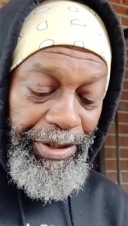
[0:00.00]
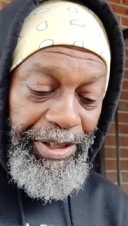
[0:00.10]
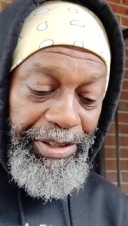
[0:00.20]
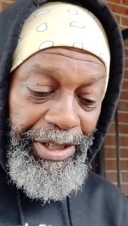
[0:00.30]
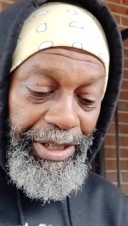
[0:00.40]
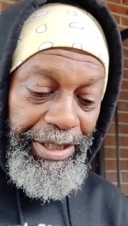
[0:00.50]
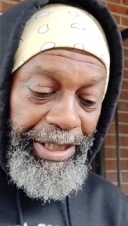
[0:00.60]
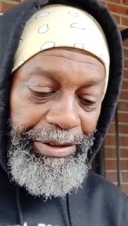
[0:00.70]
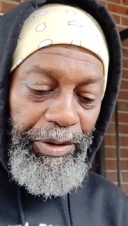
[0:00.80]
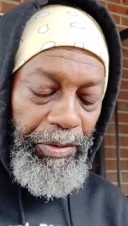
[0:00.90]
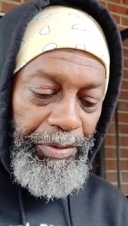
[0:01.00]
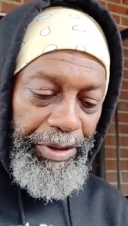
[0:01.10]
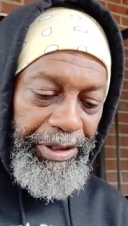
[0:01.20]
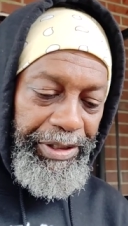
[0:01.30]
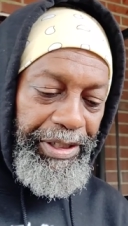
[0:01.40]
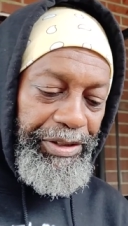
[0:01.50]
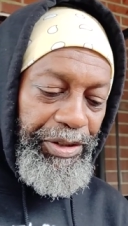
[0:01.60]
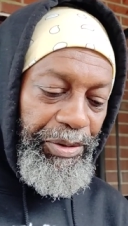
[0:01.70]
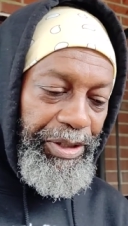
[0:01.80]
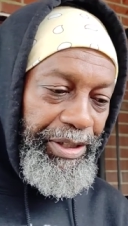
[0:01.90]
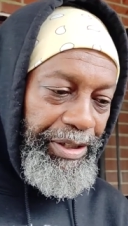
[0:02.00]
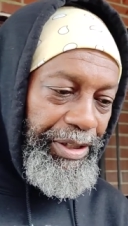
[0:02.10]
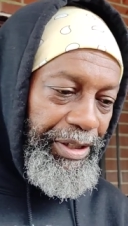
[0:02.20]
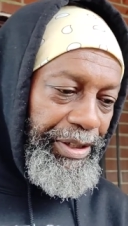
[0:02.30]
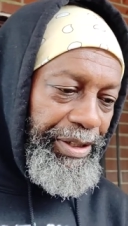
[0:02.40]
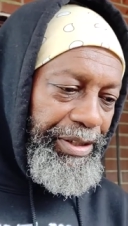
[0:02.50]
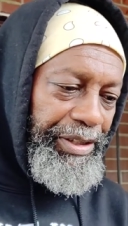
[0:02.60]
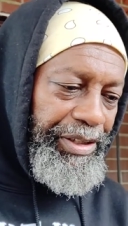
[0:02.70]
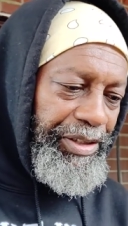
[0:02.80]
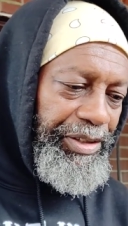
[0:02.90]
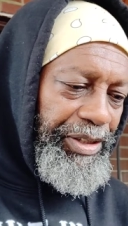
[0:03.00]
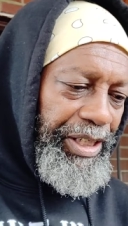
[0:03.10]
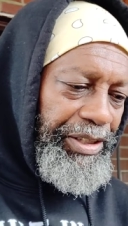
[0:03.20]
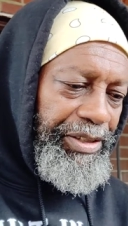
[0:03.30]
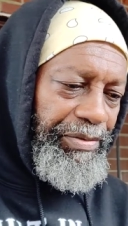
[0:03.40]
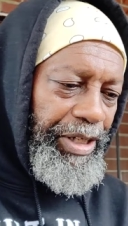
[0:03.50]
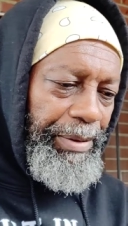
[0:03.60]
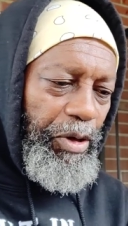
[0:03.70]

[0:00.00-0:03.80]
Let's let's oh let's get to the let's get to the Instagram.